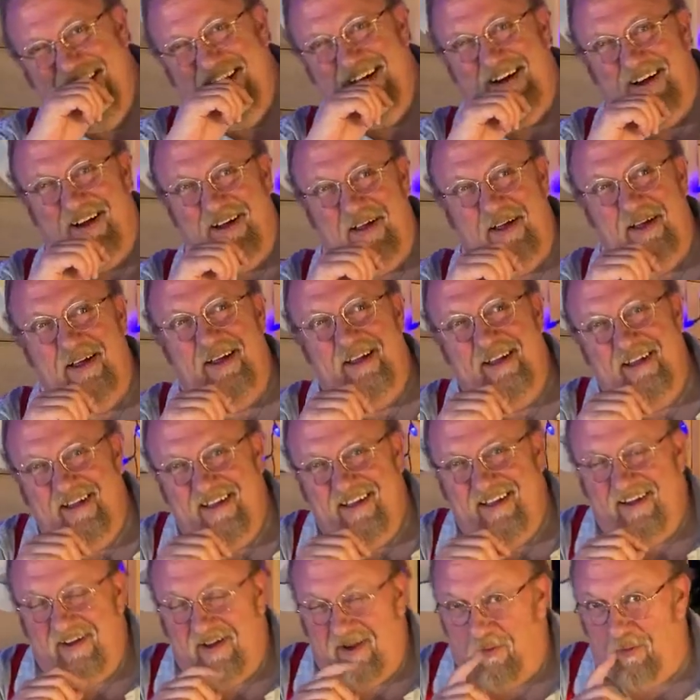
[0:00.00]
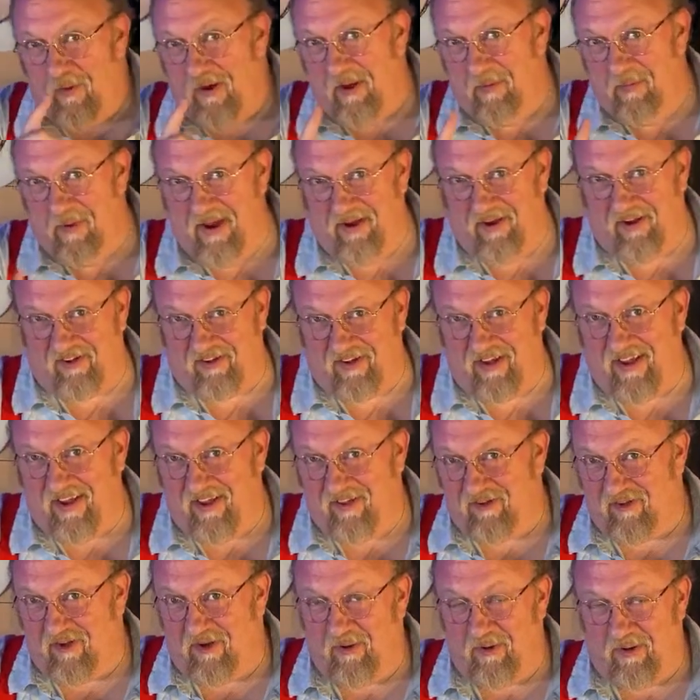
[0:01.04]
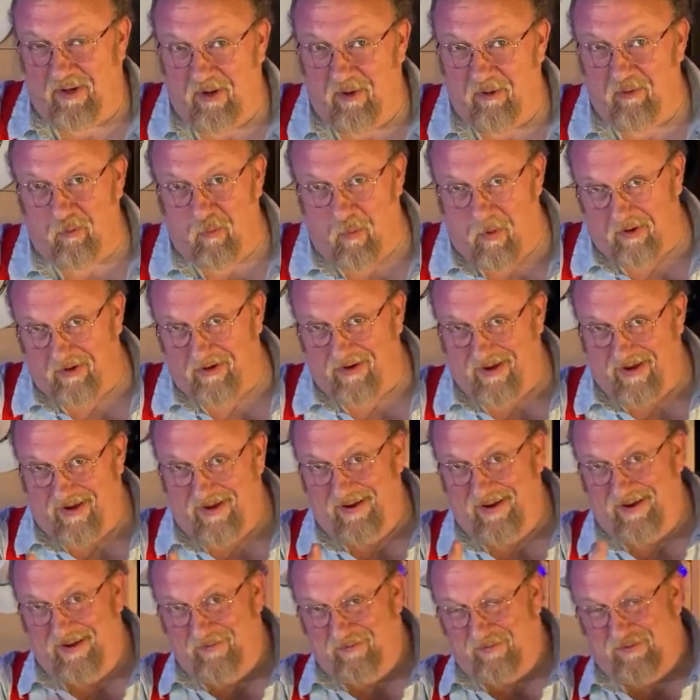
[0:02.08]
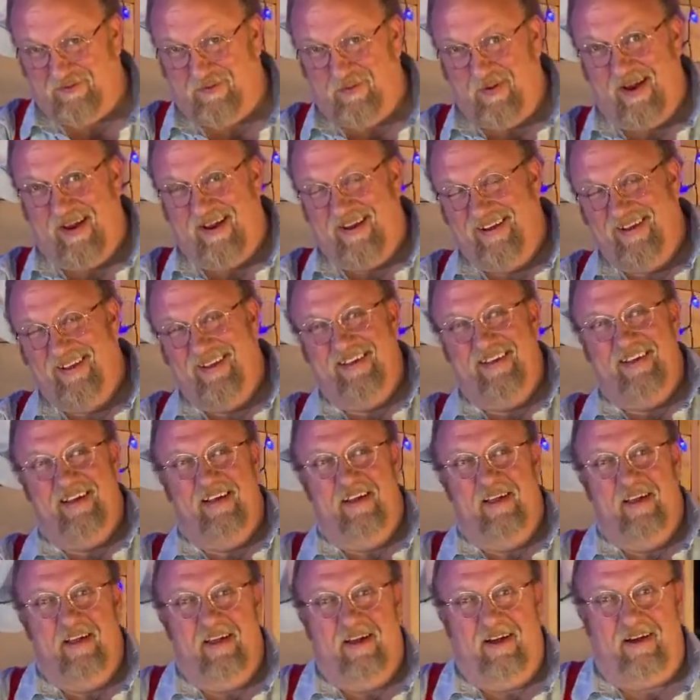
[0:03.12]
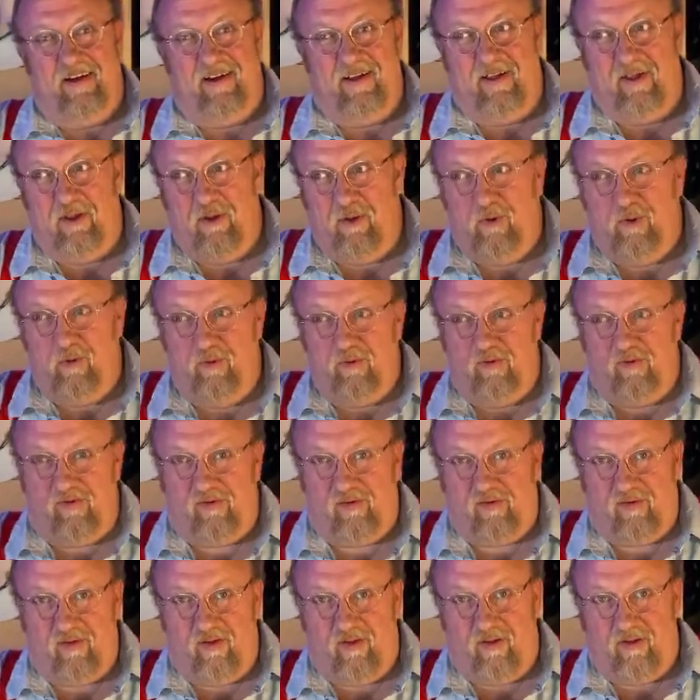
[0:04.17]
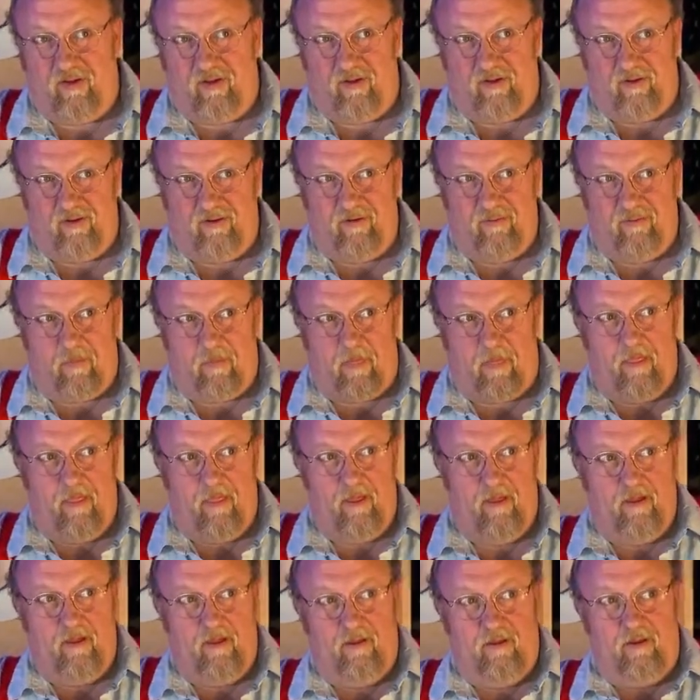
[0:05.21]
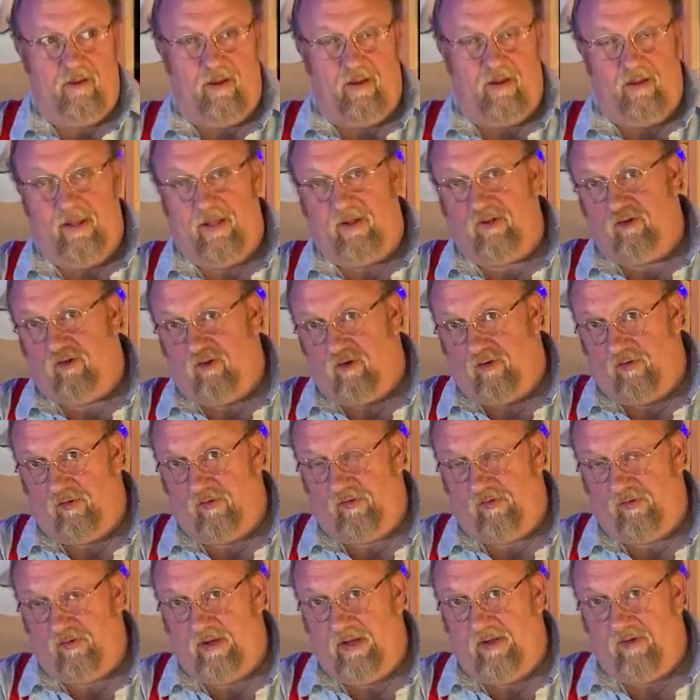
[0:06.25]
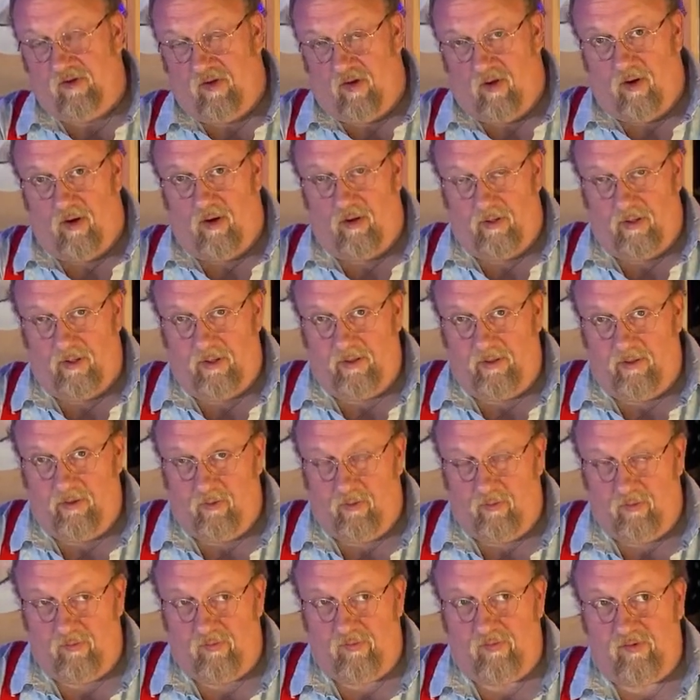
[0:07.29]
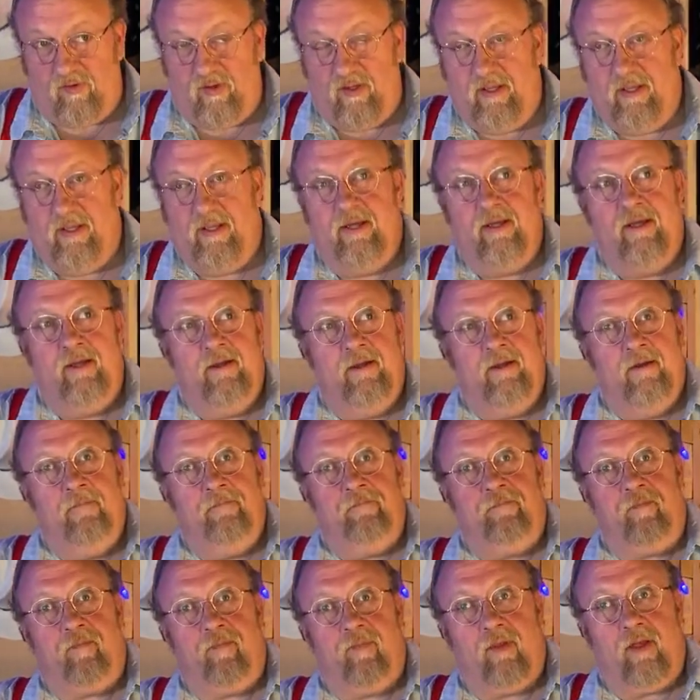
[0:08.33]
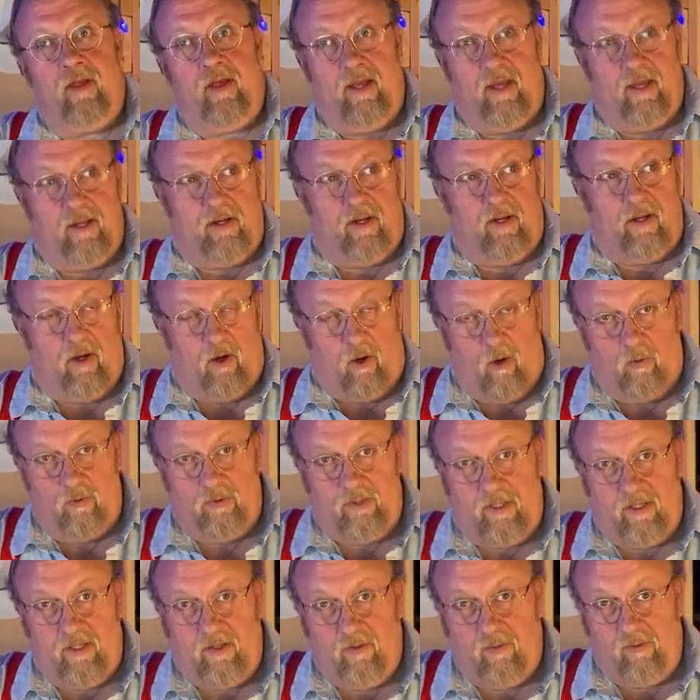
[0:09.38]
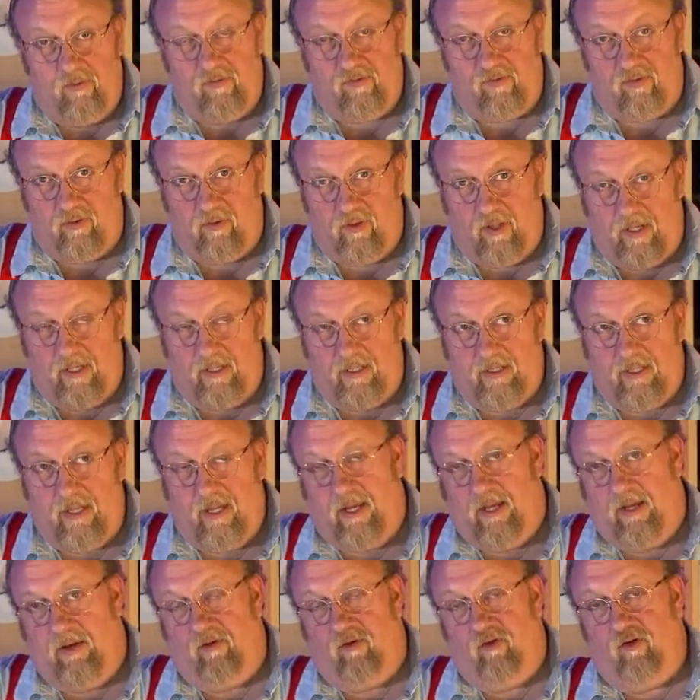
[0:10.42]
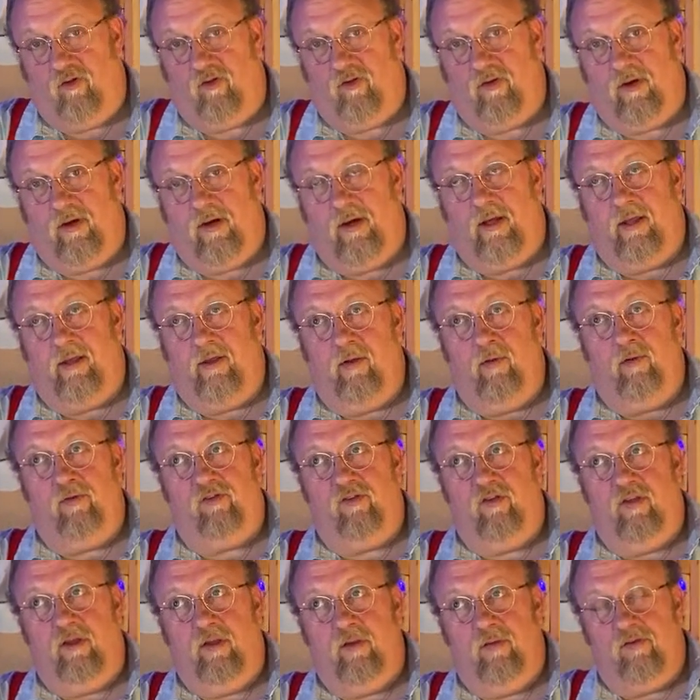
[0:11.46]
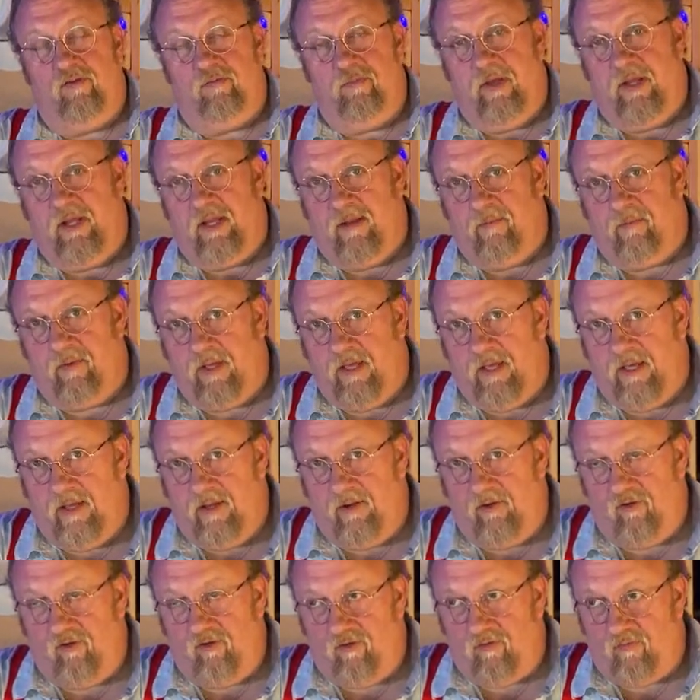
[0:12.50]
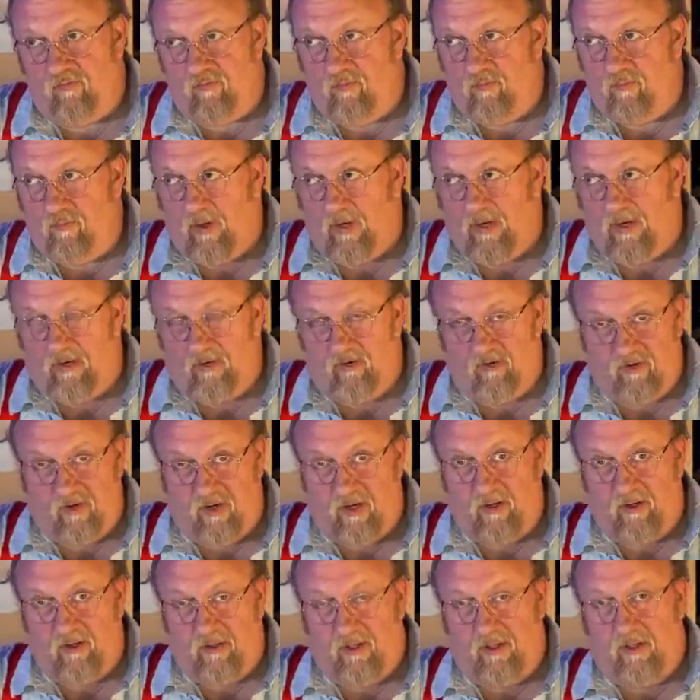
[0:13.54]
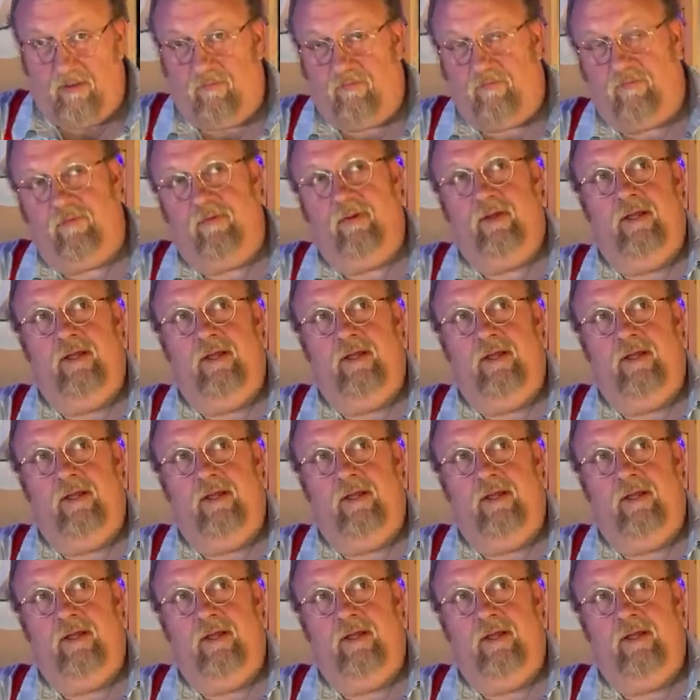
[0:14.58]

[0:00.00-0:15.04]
I, what I mean to say is I only use one kind of string. I use uh, elixirs is all I use. And I only use light gauge. I used to use medium gauge my entire life.